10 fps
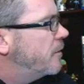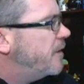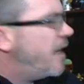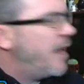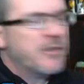
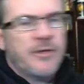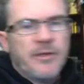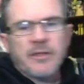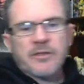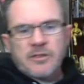Yeah, so I
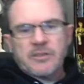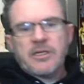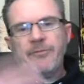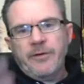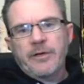think this is
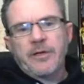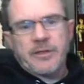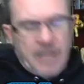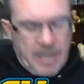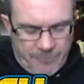definitely a
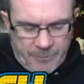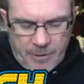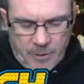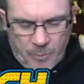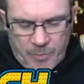time for the
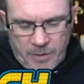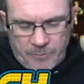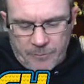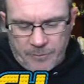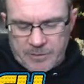European
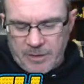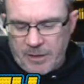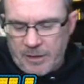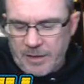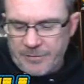folks to get
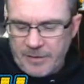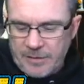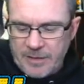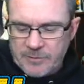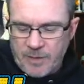in. I think
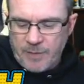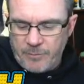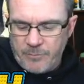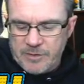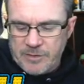that's
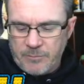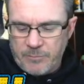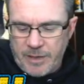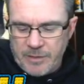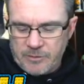been missing
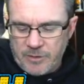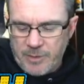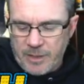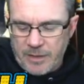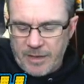by
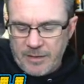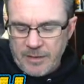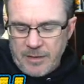streaming at night.